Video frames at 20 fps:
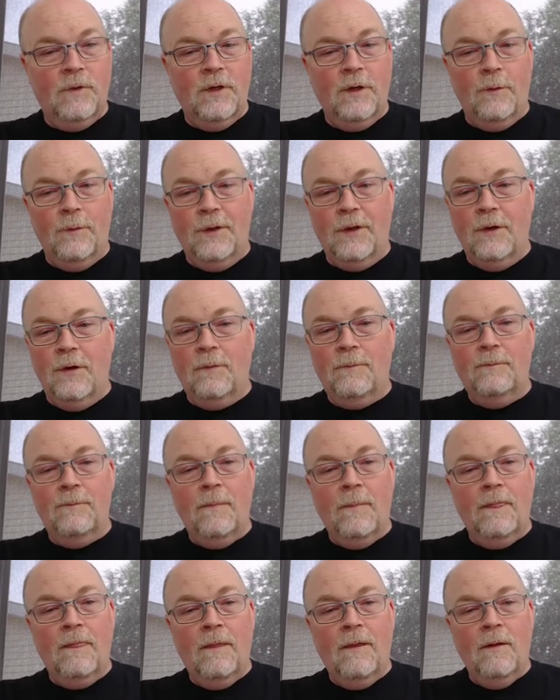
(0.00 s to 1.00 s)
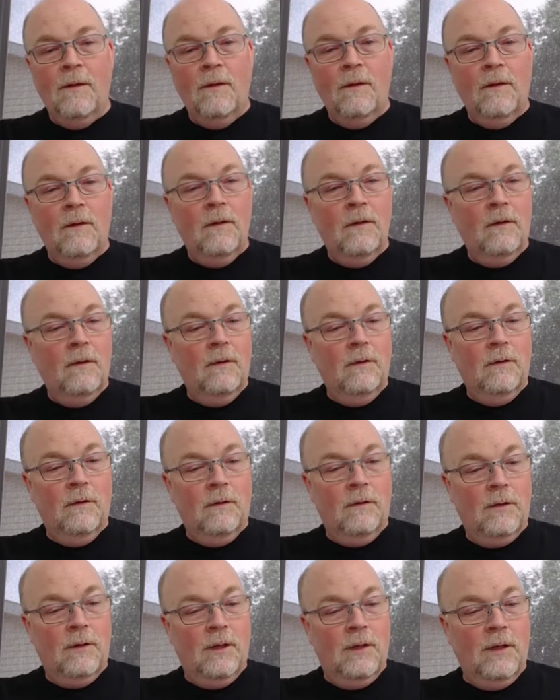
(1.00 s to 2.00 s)
There we go.
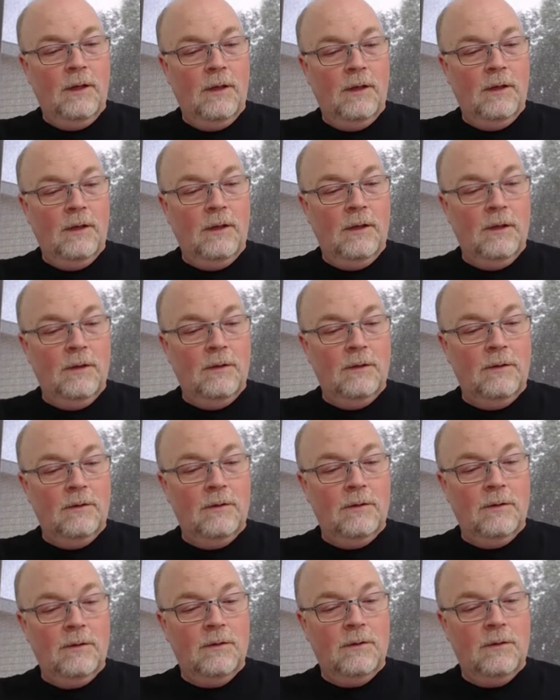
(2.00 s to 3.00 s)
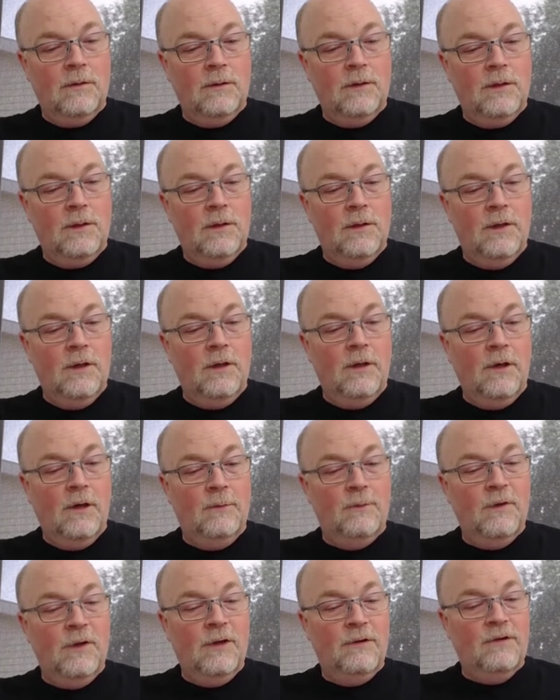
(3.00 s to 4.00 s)
And here,
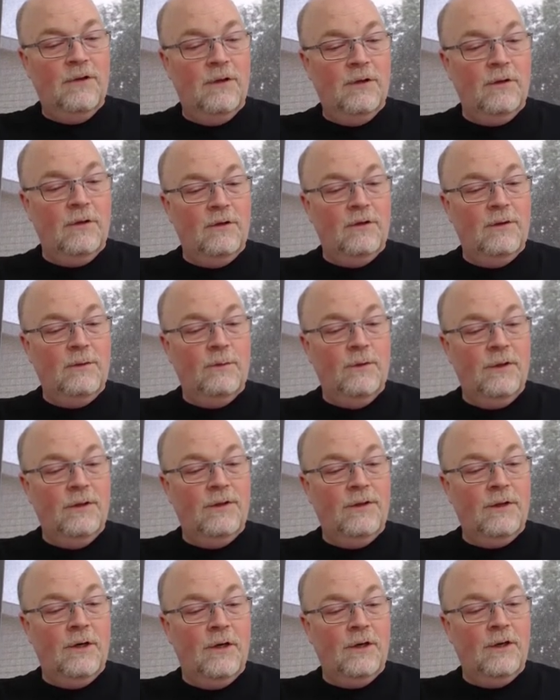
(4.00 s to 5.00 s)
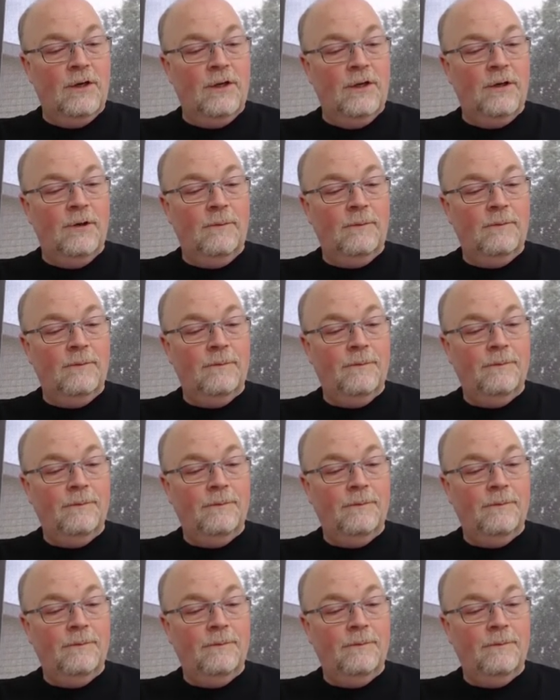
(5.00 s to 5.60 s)
I'm actually going to restart it here.